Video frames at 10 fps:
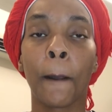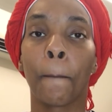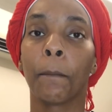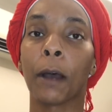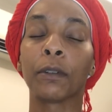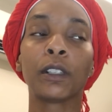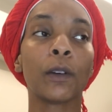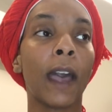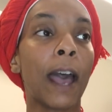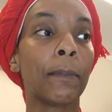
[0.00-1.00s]
But I was so
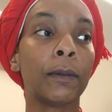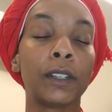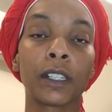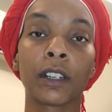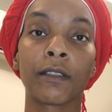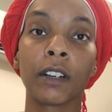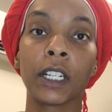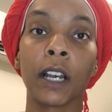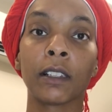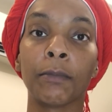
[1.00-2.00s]
happy when Jessica
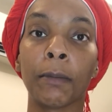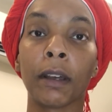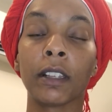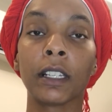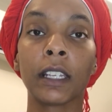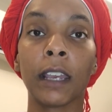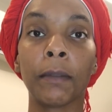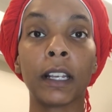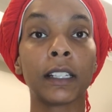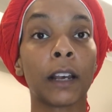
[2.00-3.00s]
reached out to me about this kit
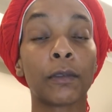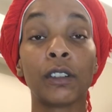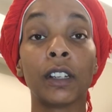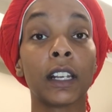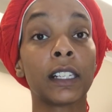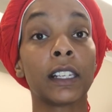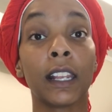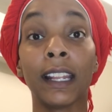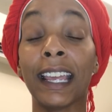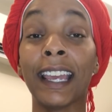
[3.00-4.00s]
because I was just
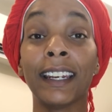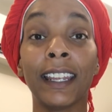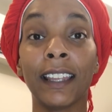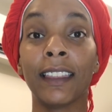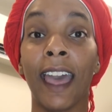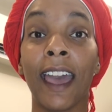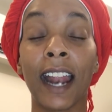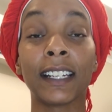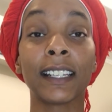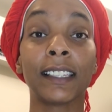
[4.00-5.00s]
ending that. I
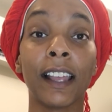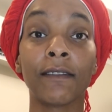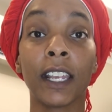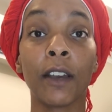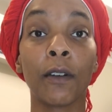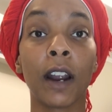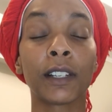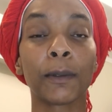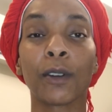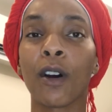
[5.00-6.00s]
just left Teo Garden,
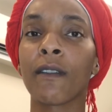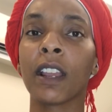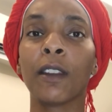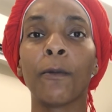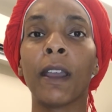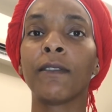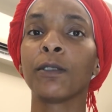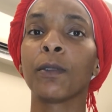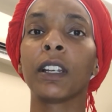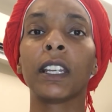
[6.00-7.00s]
so I was already in the way of
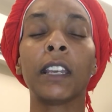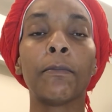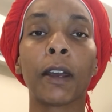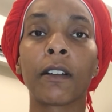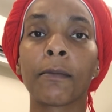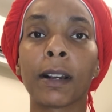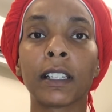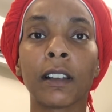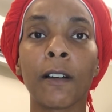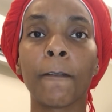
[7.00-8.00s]
just wanting to keep bettering
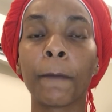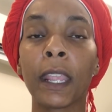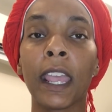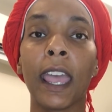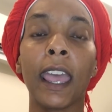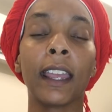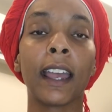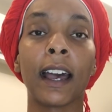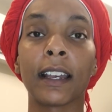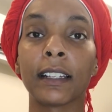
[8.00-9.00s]
myself. And
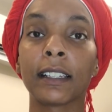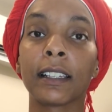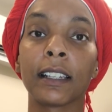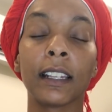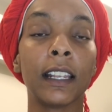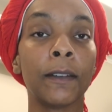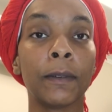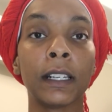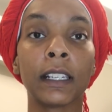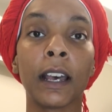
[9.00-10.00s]
guys, it
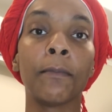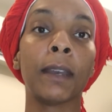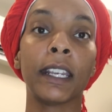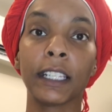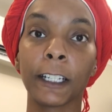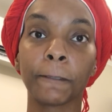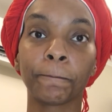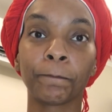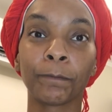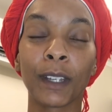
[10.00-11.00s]
was amazing.
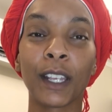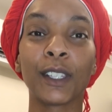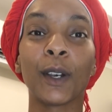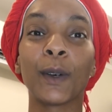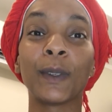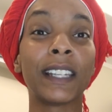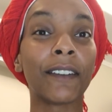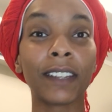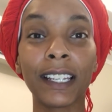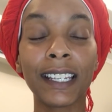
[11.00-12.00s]
So
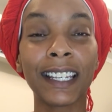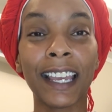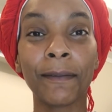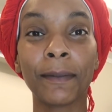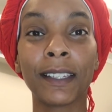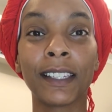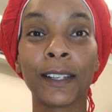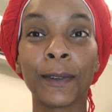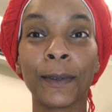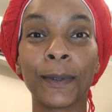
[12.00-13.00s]
definitely keep
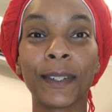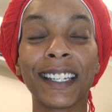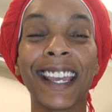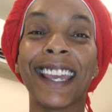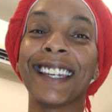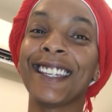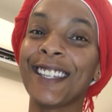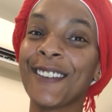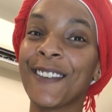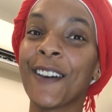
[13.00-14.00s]
tuned and
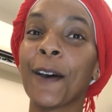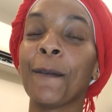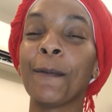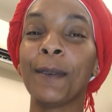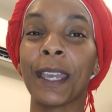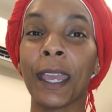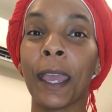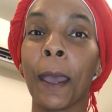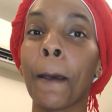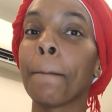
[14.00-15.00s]
you will
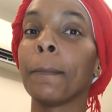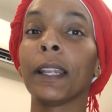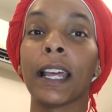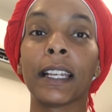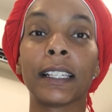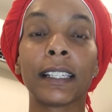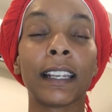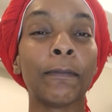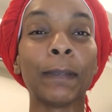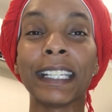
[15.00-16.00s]
be blessed
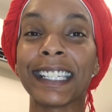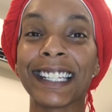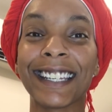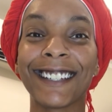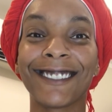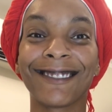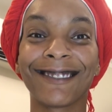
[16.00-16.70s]
immensely.